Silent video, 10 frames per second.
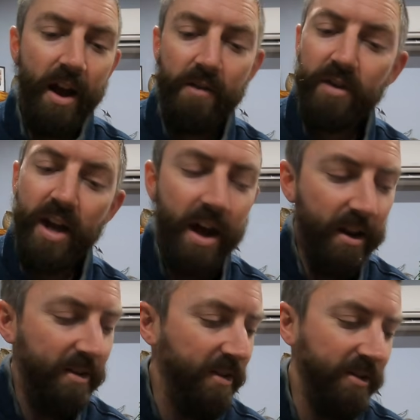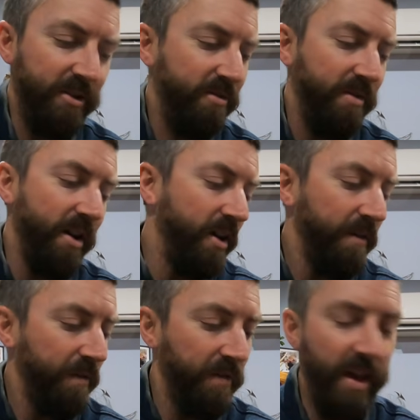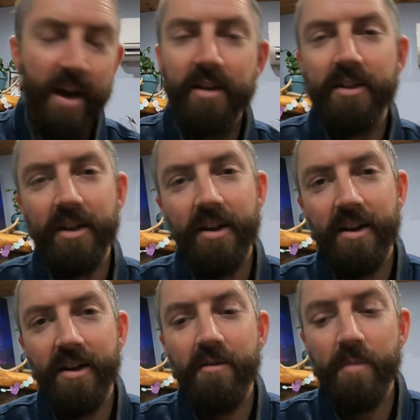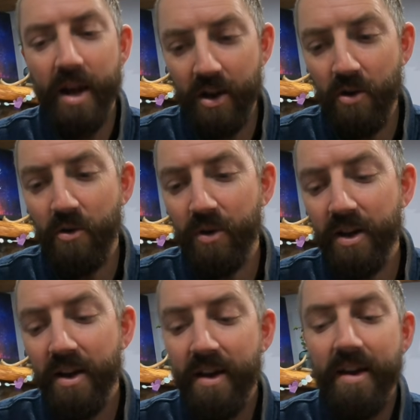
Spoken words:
I've got enough of that of my own,